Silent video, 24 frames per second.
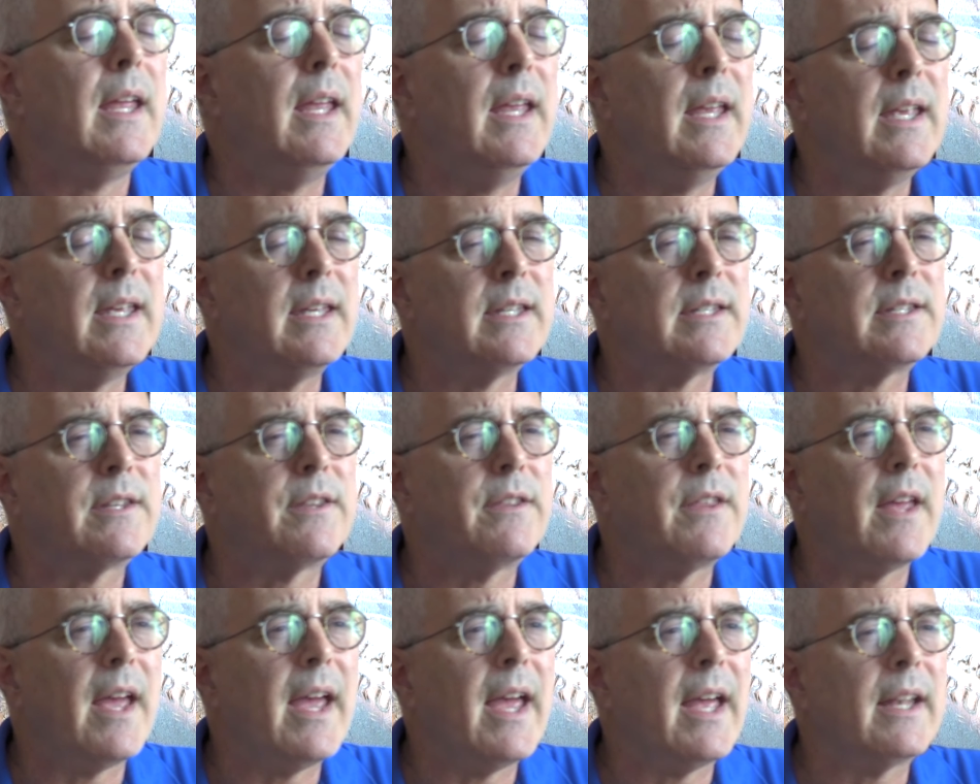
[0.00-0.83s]
is
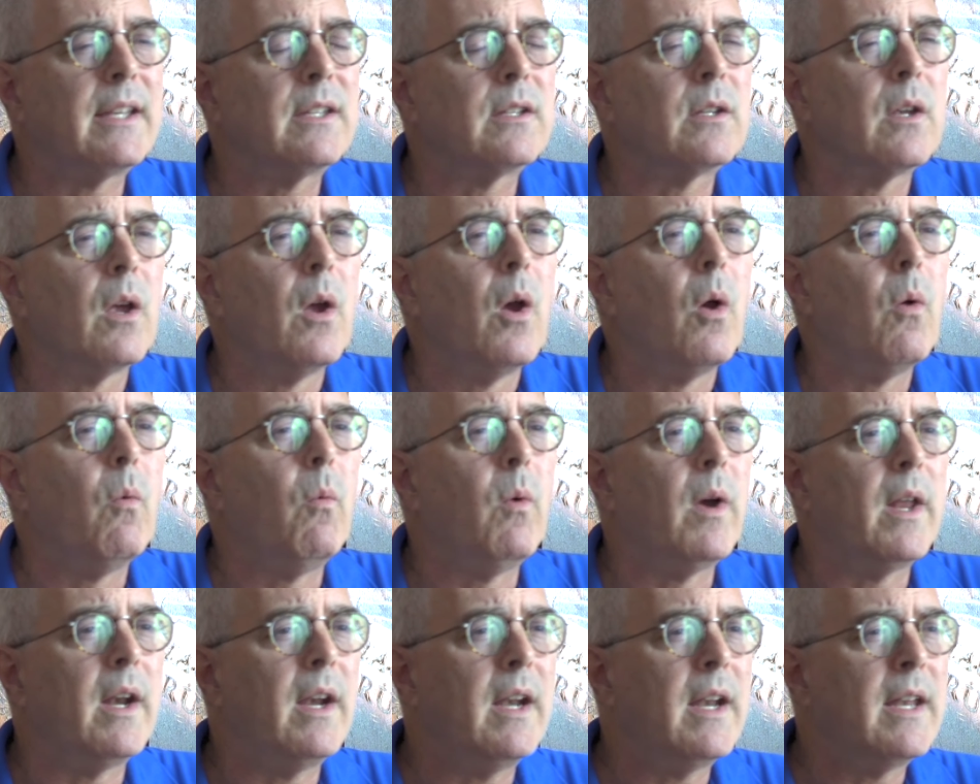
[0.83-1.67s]
that
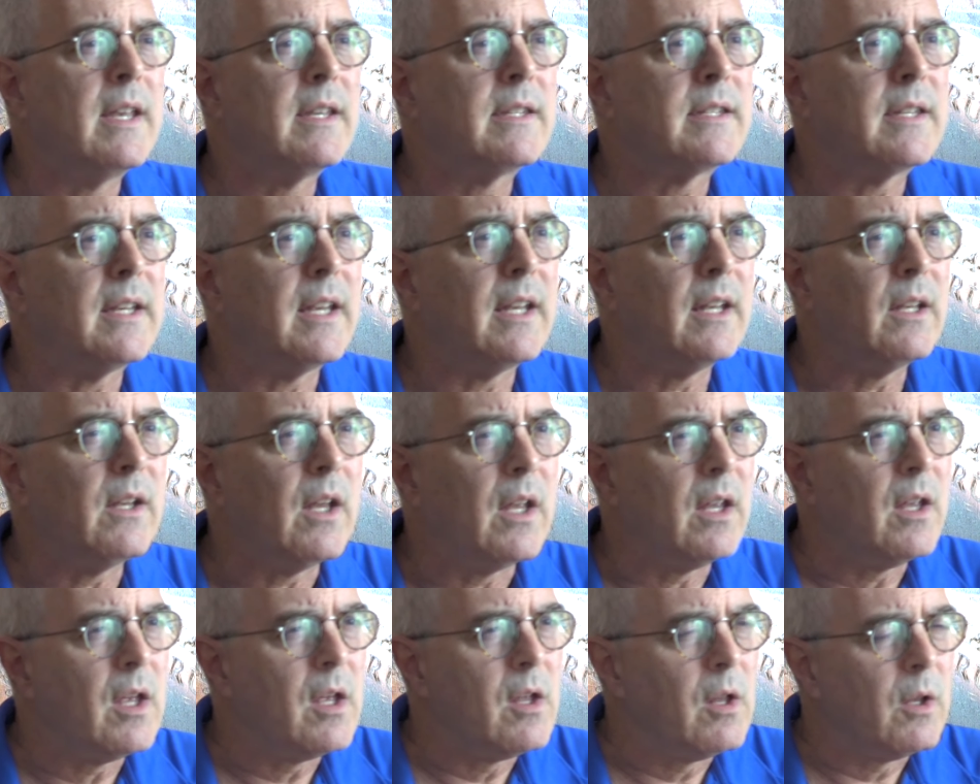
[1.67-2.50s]
when it is in
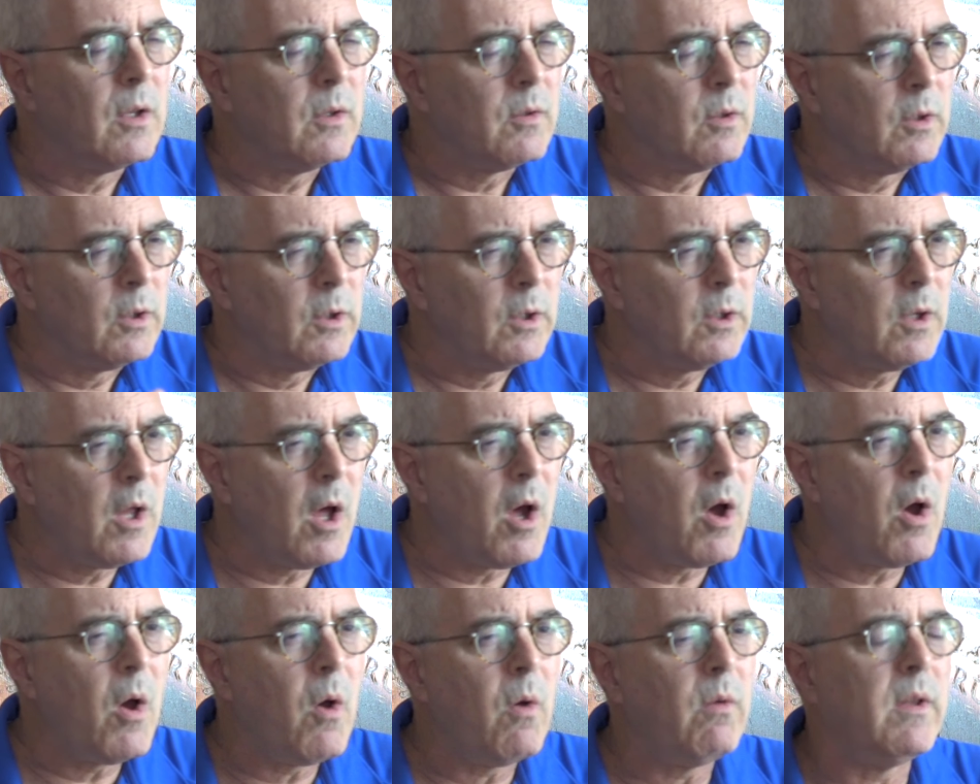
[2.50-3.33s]

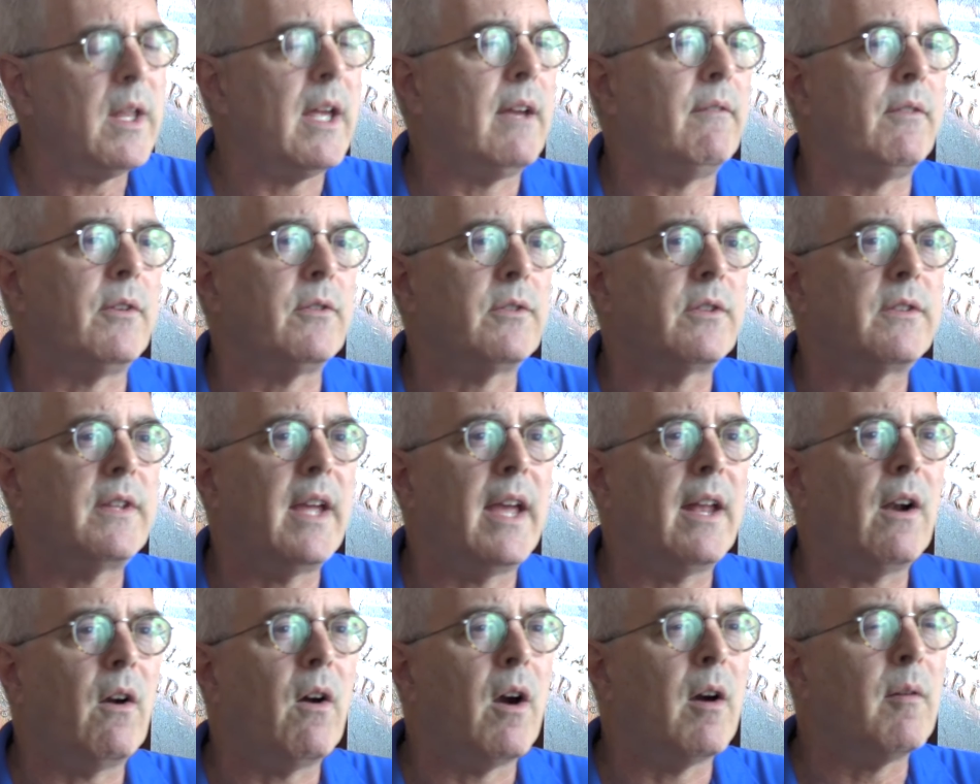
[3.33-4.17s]
low levels
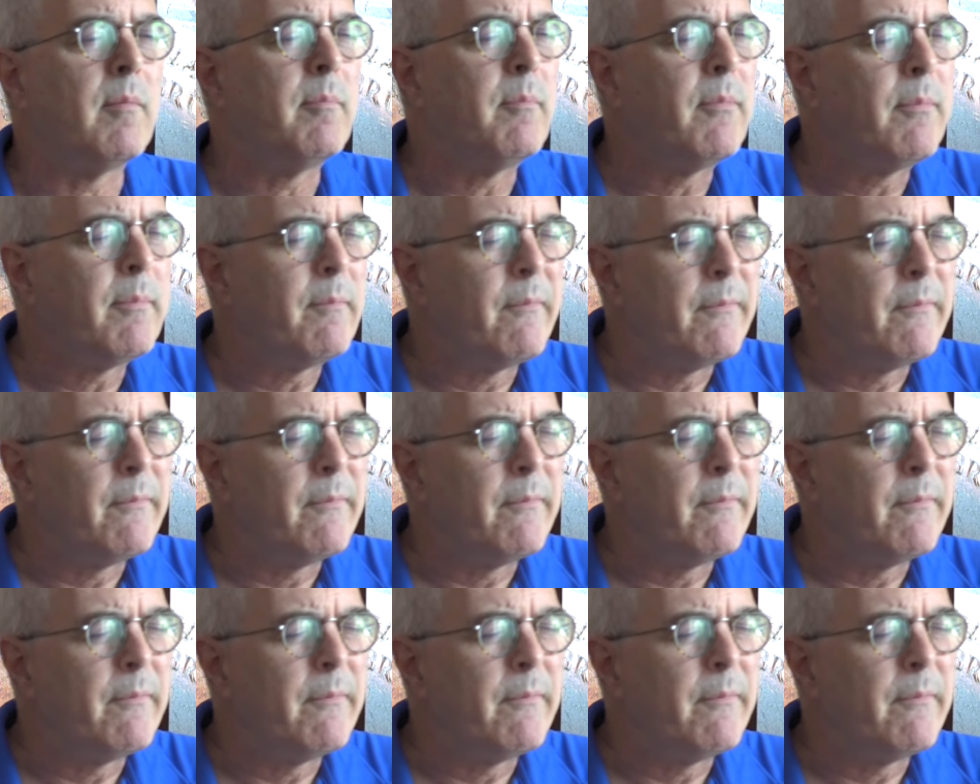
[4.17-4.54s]
that are